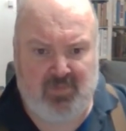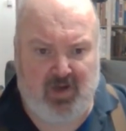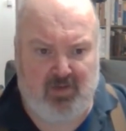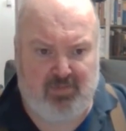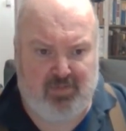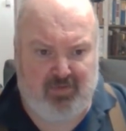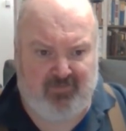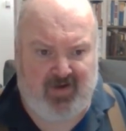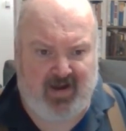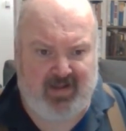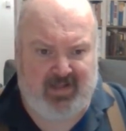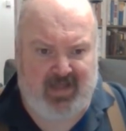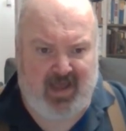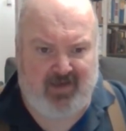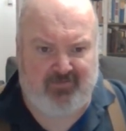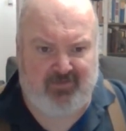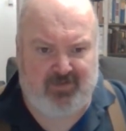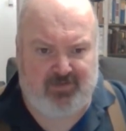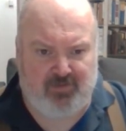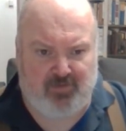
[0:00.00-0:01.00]
provided they
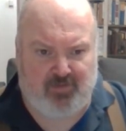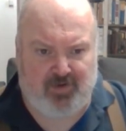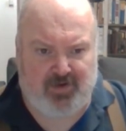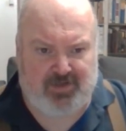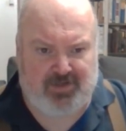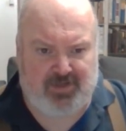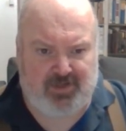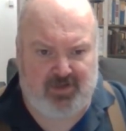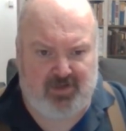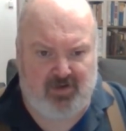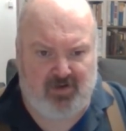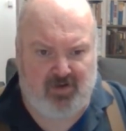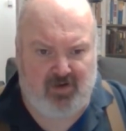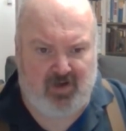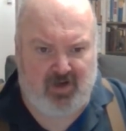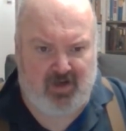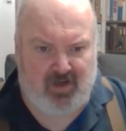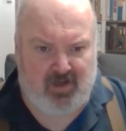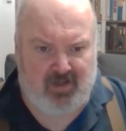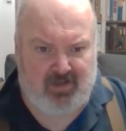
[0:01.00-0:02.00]
have authority.
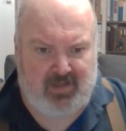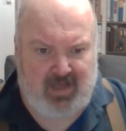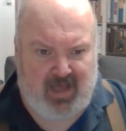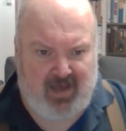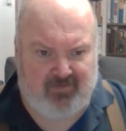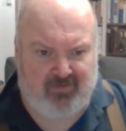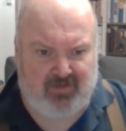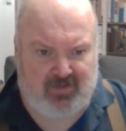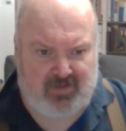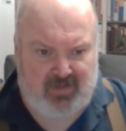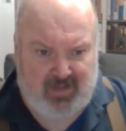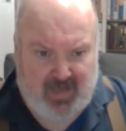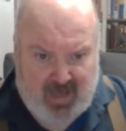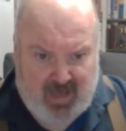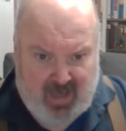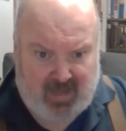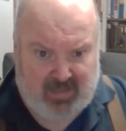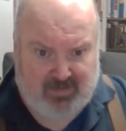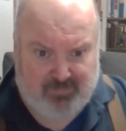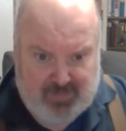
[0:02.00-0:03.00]

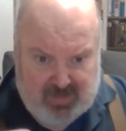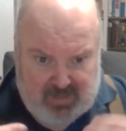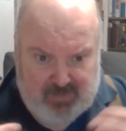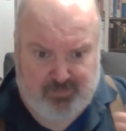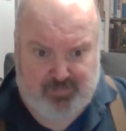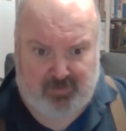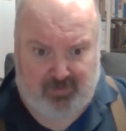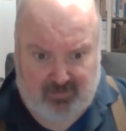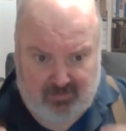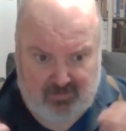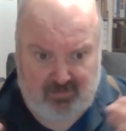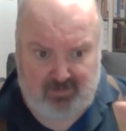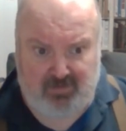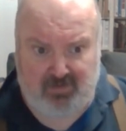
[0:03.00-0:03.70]
The people,